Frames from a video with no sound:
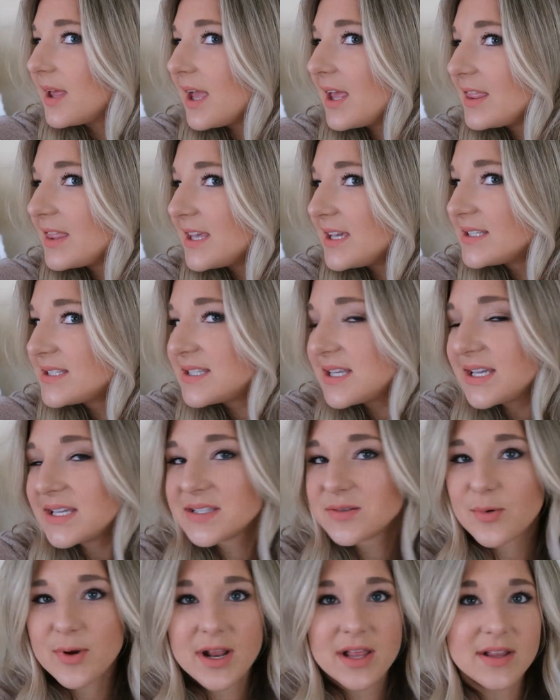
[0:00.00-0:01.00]
this
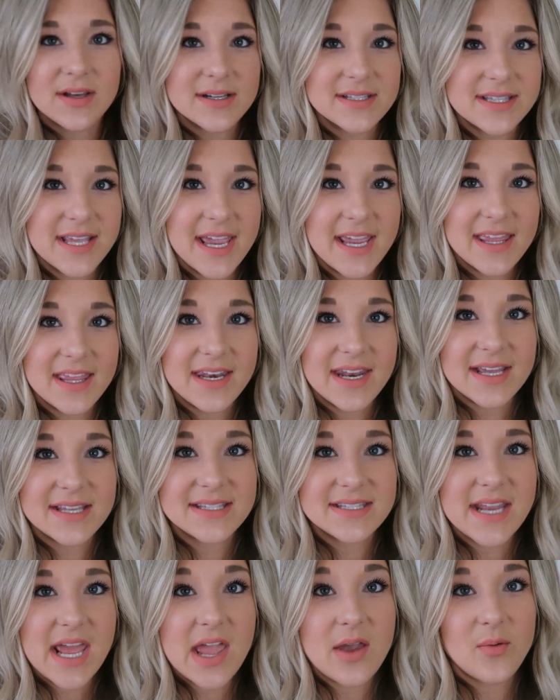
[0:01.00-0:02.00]
is what it looks like the
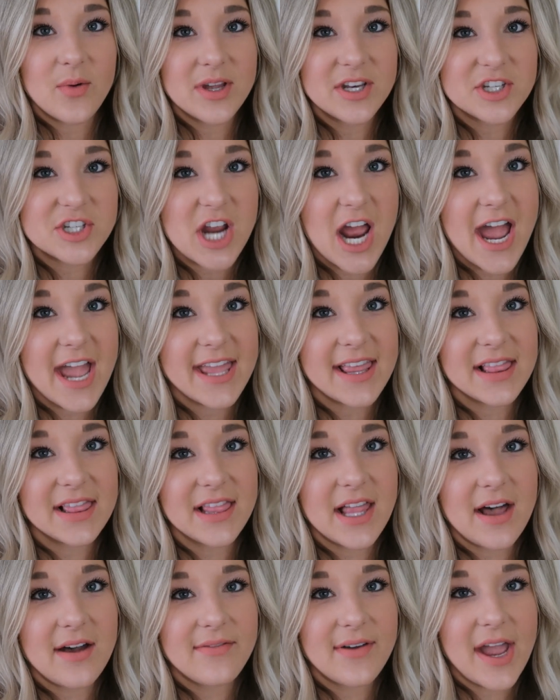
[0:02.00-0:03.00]
next day, which I love.